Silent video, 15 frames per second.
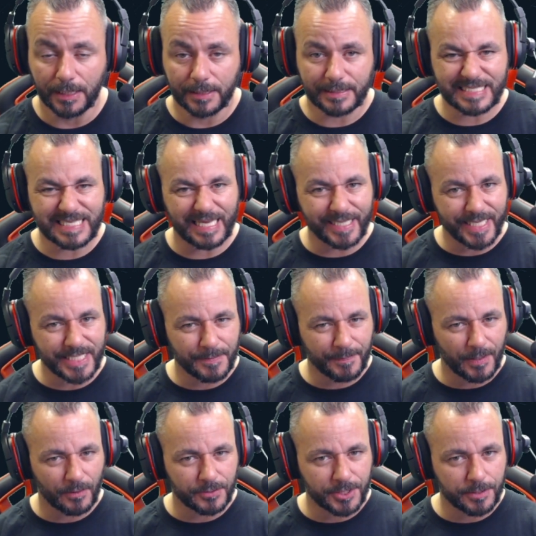Does that need to be
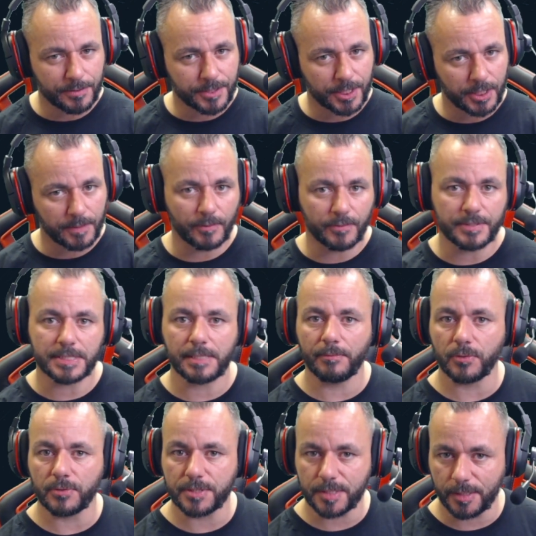on YouTube, or is it
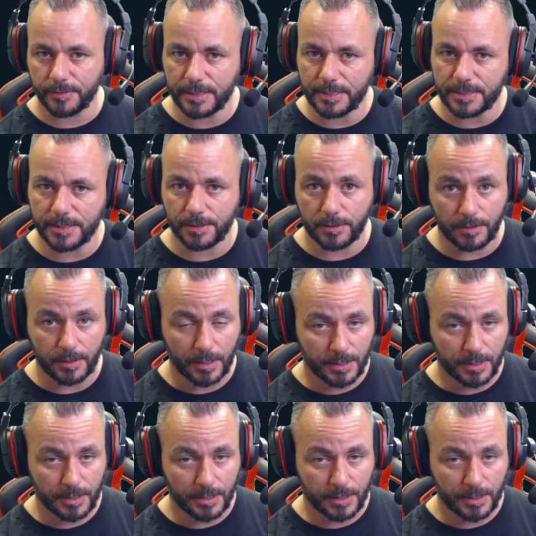more suited to